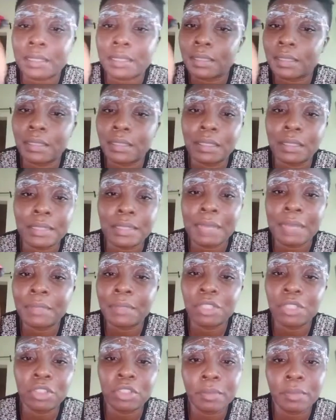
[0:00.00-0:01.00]
used a
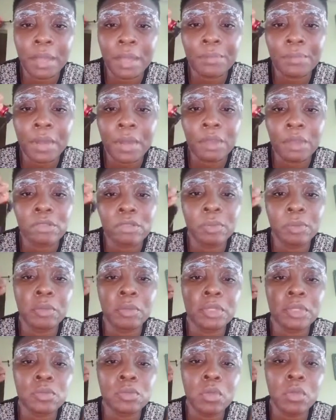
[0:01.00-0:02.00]
1 hour pin, although
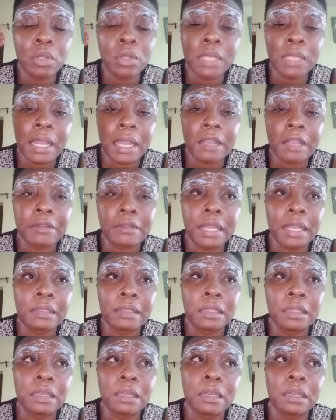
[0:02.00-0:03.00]
I later moved
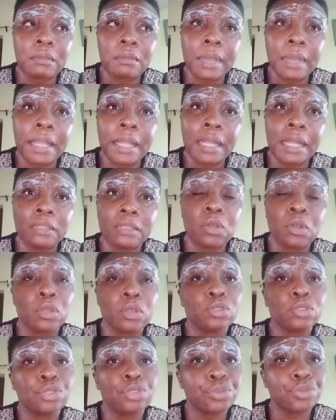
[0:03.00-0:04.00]
to a
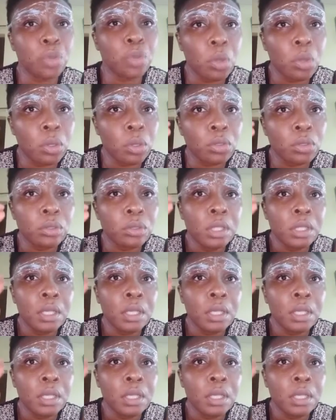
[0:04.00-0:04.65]
2 hour.